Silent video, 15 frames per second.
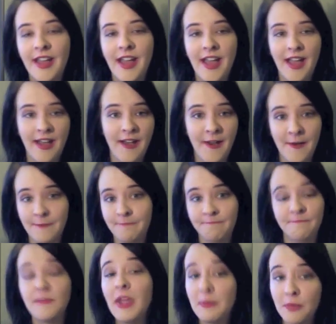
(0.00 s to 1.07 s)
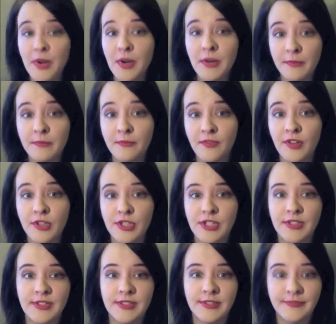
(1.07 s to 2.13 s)
the print
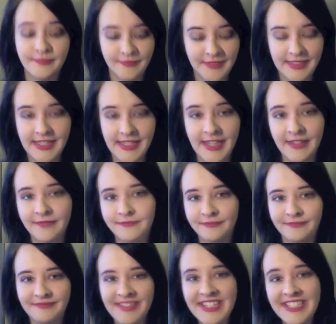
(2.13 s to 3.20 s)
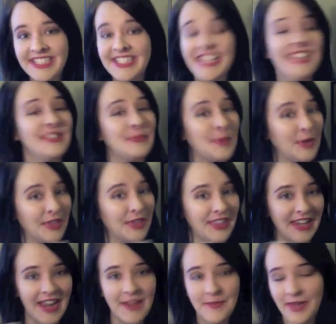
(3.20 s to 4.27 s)
versions. See, this is a book that
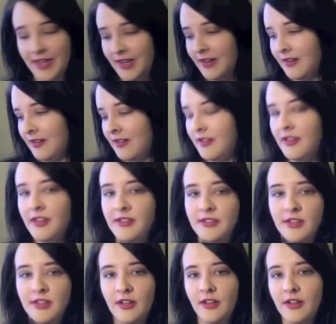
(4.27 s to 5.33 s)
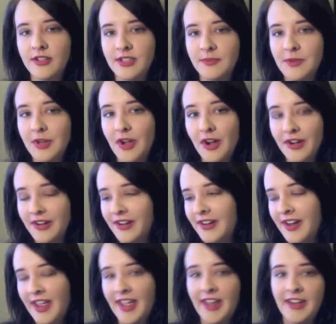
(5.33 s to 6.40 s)
I made. It's called Our Summer Garden,
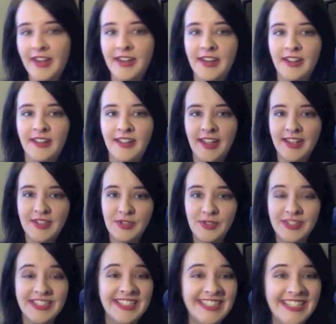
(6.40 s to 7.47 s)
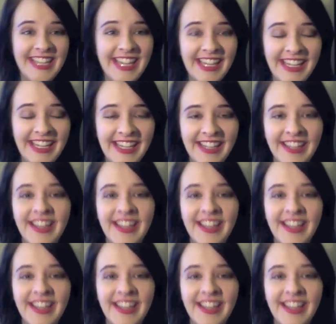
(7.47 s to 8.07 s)
and as you can see,